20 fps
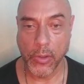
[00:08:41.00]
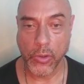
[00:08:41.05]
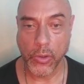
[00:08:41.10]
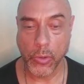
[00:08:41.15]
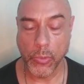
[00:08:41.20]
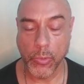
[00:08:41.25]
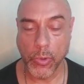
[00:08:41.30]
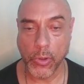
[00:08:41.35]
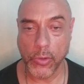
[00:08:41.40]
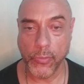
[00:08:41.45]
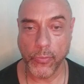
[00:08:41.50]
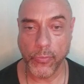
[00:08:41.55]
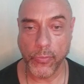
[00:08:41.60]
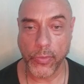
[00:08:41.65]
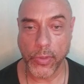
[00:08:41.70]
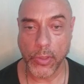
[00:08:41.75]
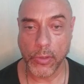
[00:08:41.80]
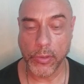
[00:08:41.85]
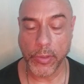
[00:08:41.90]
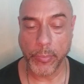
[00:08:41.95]
You won't
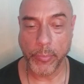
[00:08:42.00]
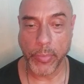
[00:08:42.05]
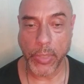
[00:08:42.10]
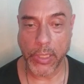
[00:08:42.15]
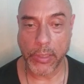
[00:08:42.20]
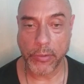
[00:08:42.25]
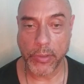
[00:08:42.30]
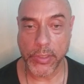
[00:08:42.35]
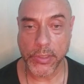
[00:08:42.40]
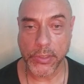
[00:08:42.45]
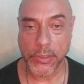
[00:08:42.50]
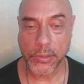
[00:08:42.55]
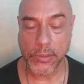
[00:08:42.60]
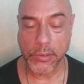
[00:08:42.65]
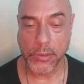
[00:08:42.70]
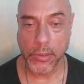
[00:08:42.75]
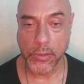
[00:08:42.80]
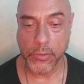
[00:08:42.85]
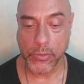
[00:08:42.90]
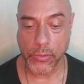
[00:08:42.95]
feel
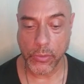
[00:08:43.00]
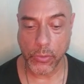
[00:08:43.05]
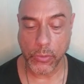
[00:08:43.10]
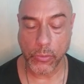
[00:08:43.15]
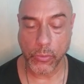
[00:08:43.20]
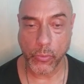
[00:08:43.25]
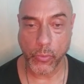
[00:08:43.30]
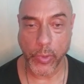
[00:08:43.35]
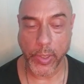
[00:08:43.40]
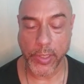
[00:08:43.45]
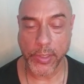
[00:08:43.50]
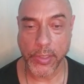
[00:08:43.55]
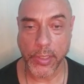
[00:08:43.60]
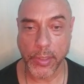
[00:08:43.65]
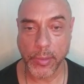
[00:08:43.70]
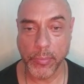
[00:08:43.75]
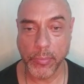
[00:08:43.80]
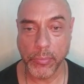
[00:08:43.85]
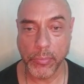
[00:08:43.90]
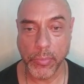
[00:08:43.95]
embarrassed. So write
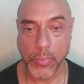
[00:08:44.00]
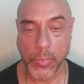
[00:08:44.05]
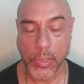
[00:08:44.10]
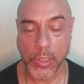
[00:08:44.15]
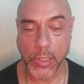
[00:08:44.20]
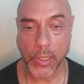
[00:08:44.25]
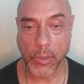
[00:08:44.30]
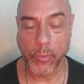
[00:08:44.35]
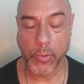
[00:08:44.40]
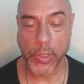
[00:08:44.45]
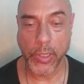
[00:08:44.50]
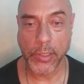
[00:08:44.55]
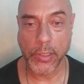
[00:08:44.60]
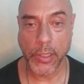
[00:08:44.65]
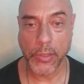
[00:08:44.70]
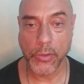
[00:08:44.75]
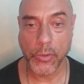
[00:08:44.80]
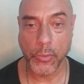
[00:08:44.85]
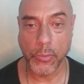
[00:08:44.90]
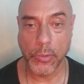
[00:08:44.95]
them in a way
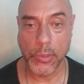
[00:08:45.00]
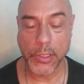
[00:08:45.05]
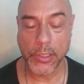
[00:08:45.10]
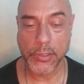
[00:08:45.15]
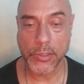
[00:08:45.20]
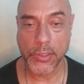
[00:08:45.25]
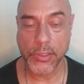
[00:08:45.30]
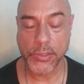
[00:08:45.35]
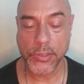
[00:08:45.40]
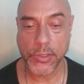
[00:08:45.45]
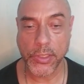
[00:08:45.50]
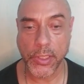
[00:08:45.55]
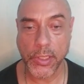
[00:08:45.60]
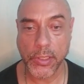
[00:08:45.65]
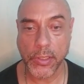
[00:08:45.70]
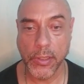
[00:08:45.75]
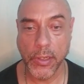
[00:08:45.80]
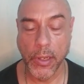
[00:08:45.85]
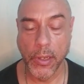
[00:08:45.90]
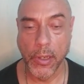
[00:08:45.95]
that you will
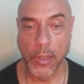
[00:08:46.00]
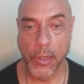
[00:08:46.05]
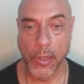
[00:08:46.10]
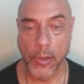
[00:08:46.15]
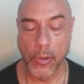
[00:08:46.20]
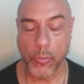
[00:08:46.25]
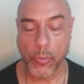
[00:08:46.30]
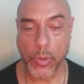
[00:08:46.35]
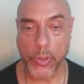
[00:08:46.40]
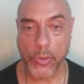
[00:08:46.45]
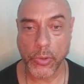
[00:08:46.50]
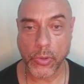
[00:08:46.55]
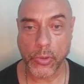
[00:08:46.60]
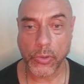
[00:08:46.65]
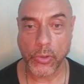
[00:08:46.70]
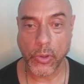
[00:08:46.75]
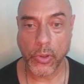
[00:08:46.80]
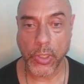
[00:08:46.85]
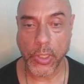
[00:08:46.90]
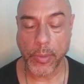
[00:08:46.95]
understand what you're
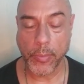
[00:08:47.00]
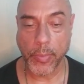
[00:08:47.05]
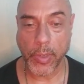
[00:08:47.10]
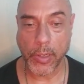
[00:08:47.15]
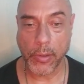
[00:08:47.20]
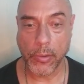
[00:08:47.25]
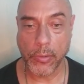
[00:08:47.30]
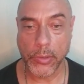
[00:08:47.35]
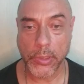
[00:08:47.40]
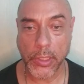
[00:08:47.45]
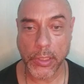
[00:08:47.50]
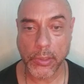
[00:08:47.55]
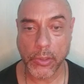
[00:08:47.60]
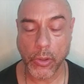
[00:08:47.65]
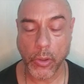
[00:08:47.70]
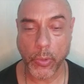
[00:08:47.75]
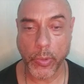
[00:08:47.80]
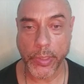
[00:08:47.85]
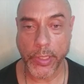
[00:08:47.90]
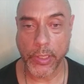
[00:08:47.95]
talking about and
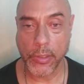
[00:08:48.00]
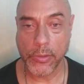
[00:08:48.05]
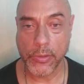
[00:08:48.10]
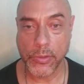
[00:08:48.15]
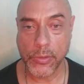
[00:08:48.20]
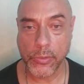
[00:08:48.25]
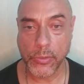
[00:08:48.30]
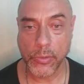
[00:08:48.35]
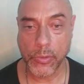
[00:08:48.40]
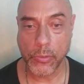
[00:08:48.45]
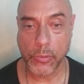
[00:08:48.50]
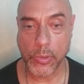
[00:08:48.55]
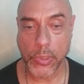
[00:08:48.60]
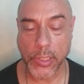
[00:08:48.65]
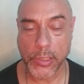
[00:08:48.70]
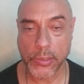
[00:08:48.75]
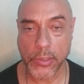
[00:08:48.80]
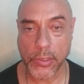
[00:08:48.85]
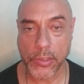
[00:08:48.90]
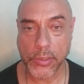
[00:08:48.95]
no one else could
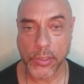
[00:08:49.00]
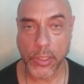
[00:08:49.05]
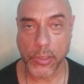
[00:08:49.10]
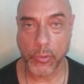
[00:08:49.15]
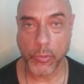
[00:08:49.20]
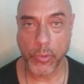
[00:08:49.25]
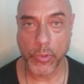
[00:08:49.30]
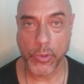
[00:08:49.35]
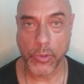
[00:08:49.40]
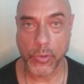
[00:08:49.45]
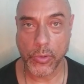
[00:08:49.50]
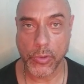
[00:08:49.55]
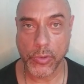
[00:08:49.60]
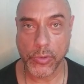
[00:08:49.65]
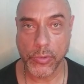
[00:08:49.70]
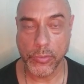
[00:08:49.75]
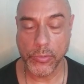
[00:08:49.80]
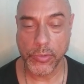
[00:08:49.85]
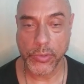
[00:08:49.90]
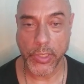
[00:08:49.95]
understand what
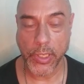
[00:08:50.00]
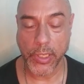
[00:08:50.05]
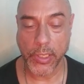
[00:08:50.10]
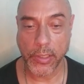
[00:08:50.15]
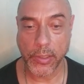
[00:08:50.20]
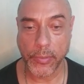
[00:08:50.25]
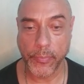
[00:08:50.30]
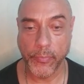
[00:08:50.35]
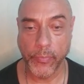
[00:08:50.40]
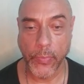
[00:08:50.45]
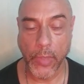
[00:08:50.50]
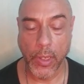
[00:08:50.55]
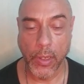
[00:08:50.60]
you're saying.